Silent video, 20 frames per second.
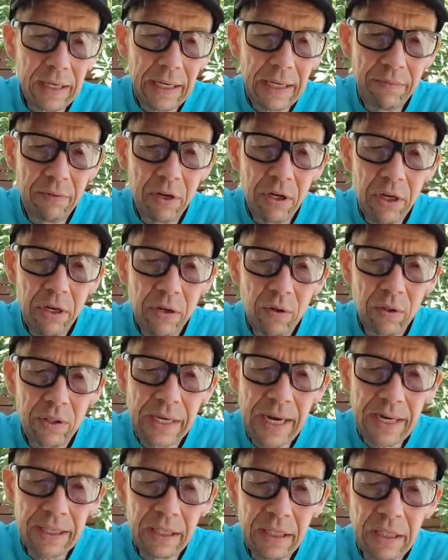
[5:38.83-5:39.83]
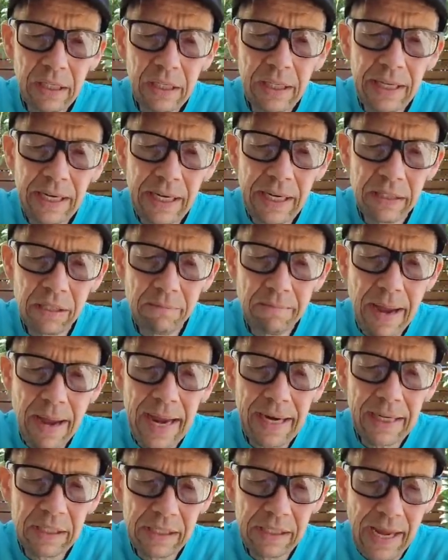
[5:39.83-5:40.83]
even though technically it's a
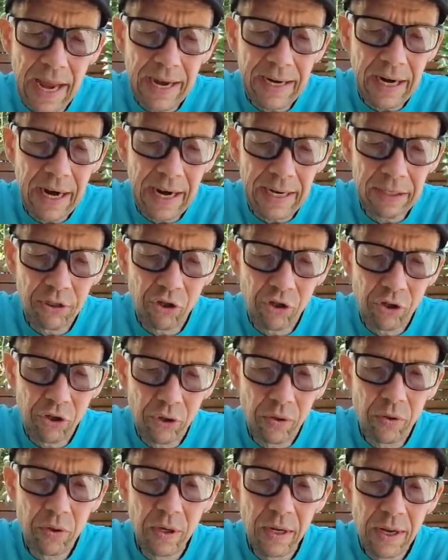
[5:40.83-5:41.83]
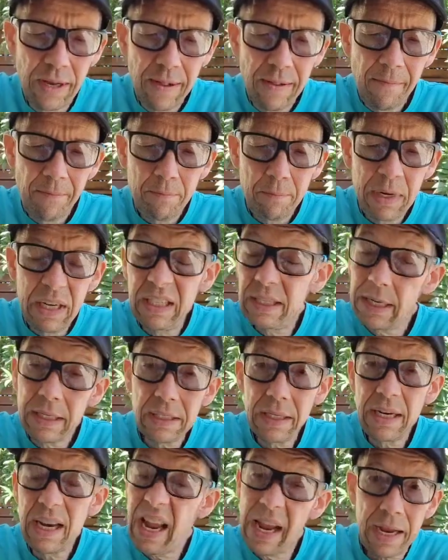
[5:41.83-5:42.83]
max stack height shoe, but it
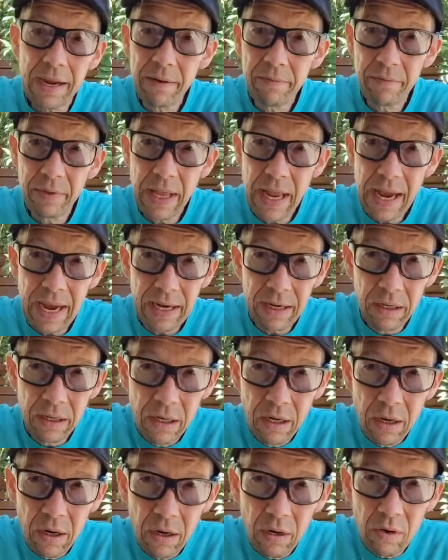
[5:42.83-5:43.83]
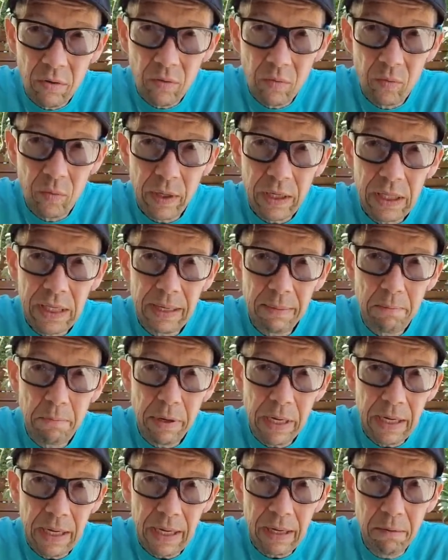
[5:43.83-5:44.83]
doesn't have that really
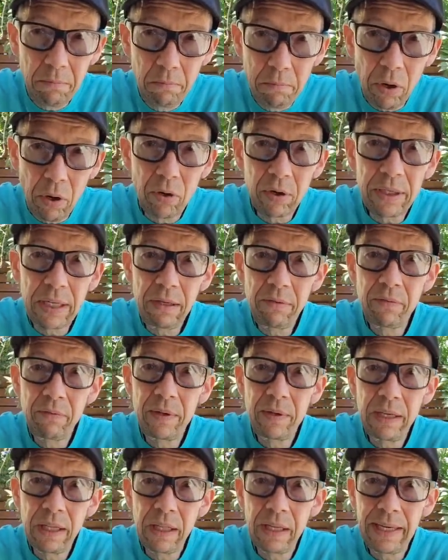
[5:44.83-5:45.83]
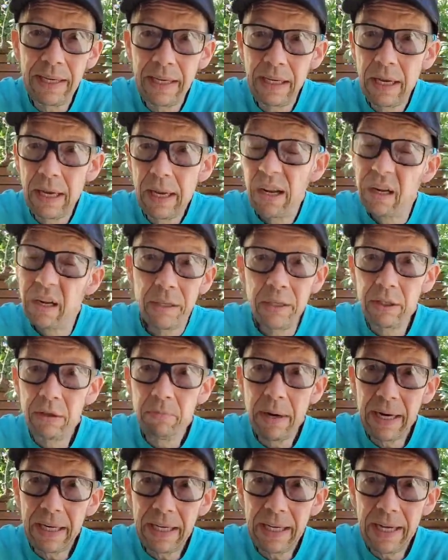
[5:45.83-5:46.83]
big, bulky feeling that you
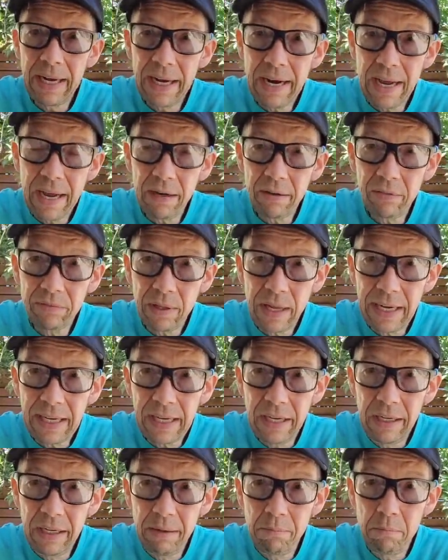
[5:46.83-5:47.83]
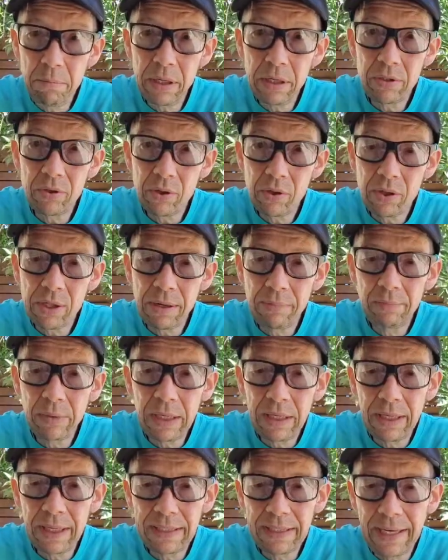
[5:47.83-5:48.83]
might get out of like a Nimbus or
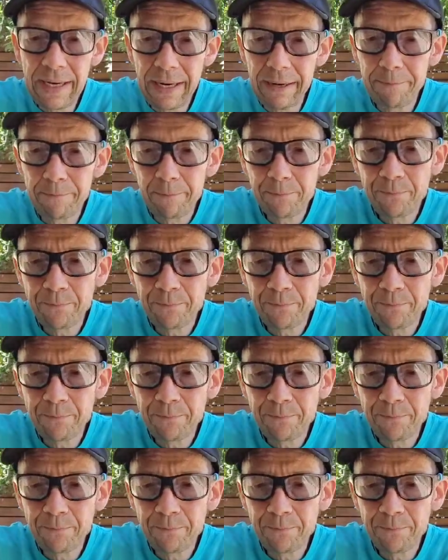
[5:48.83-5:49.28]
something like that.